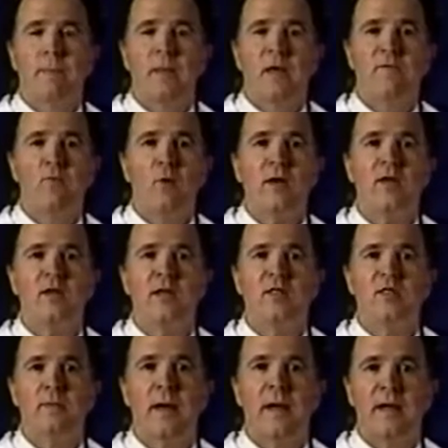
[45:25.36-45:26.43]
If one
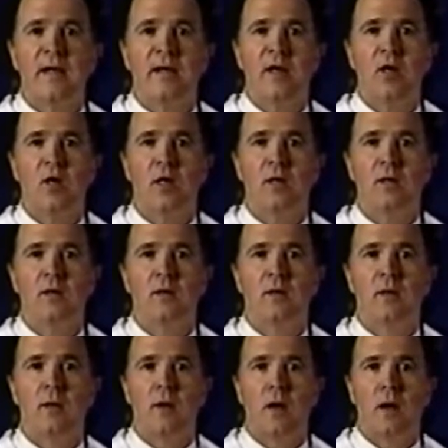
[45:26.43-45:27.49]
thinks about inherent
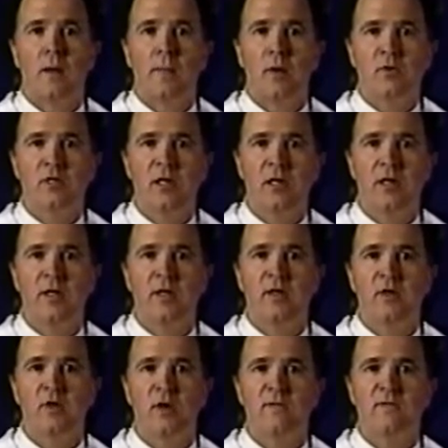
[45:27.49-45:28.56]
motility of
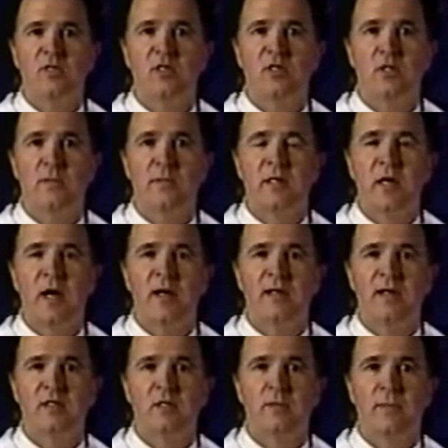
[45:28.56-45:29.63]
the nervous system in the
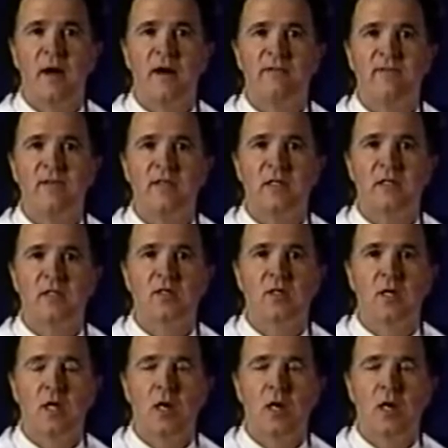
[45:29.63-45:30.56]
context of biophysics,